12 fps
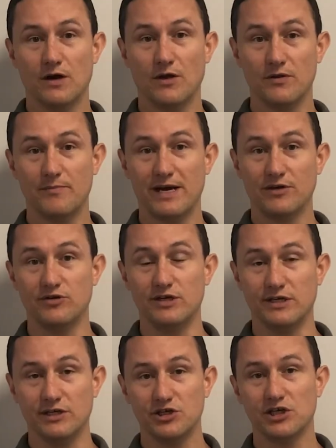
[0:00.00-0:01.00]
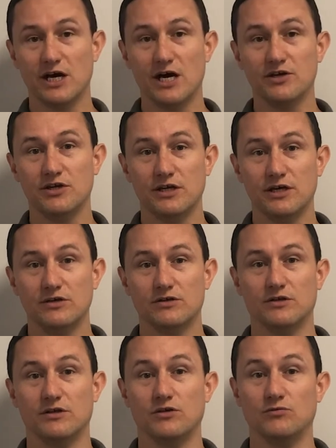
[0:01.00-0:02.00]
on the battery discharge
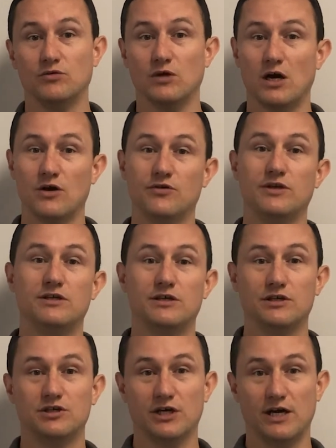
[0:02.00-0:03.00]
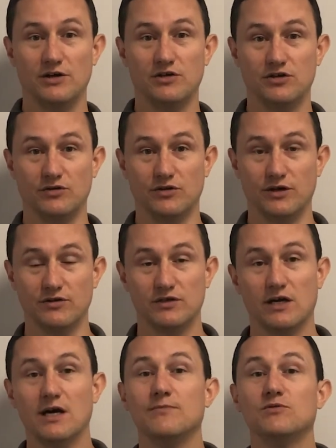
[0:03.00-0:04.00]
so that it will only discharge during those
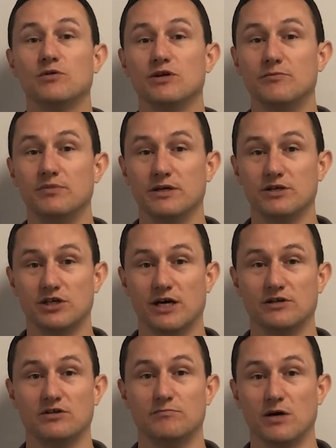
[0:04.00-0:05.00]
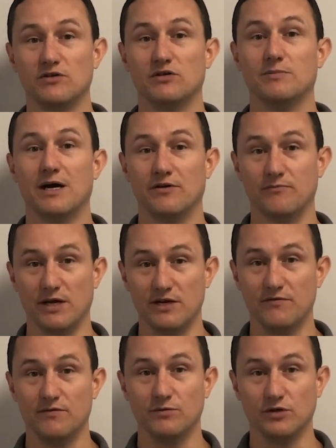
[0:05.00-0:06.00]
times where you're being charged the most amount of money
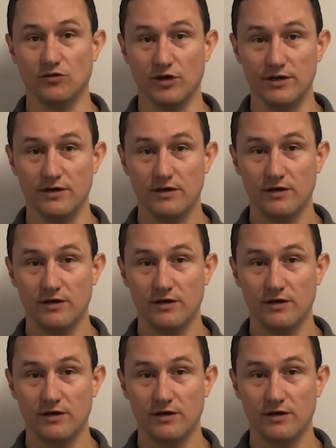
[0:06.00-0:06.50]
from the grid.